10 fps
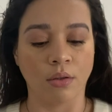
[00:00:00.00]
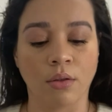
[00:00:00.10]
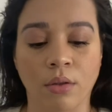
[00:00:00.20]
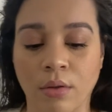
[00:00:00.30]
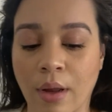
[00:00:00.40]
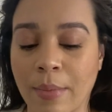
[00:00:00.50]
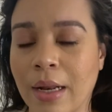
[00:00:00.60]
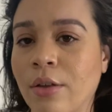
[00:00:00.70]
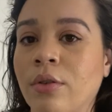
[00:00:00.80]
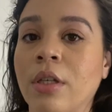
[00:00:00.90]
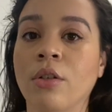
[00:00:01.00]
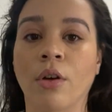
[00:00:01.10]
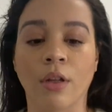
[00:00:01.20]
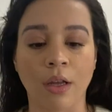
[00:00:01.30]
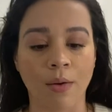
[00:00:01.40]
I mean I used this
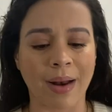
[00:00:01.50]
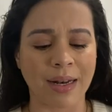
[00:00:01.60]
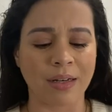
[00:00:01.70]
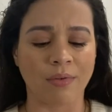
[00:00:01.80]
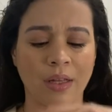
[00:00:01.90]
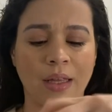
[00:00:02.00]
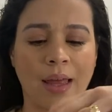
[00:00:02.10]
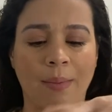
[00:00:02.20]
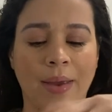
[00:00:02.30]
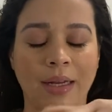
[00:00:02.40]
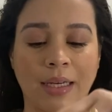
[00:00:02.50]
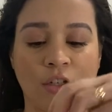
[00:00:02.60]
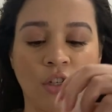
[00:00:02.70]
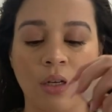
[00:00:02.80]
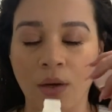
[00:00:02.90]
earlier, but I didn't really like pay
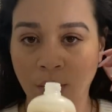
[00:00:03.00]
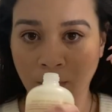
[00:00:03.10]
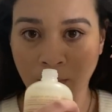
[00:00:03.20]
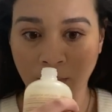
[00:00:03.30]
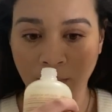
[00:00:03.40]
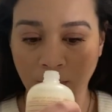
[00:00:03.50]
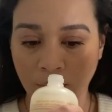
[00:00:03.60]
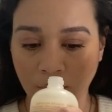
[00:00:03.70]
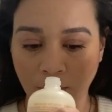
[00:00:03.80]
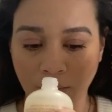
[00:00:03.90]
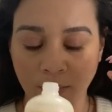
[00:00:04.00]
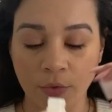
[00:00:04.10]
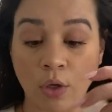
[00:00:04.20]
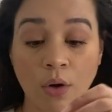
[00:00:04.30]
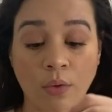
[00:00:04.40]
attention.
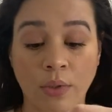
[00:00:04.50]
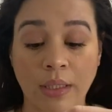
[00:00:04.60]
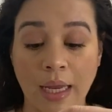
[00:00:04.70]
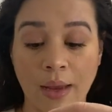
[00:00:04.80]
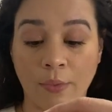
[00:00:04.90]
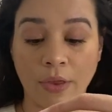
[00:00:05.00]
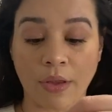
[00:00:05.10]
So no, same with